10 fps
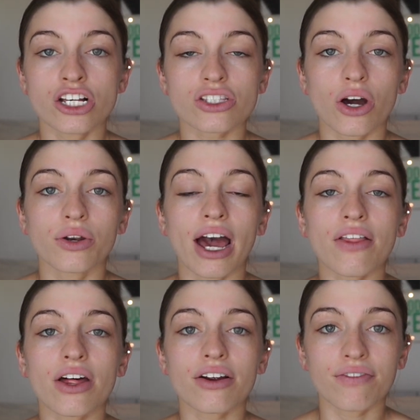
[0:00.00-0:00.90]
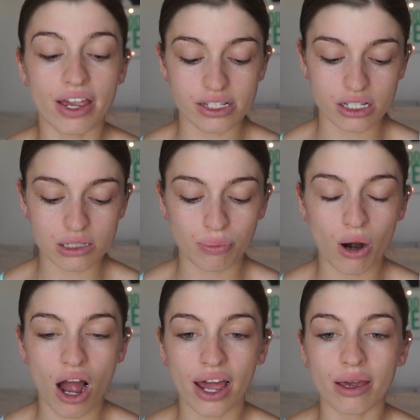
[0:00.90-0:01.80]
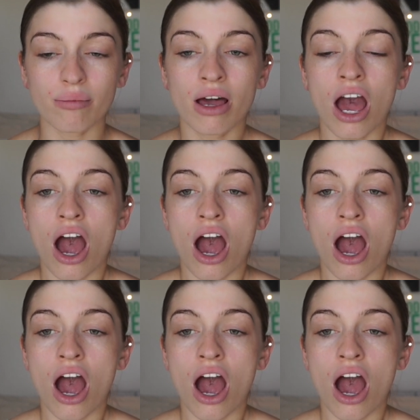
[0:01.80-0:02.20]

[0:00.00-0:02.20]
So now that our face is primed,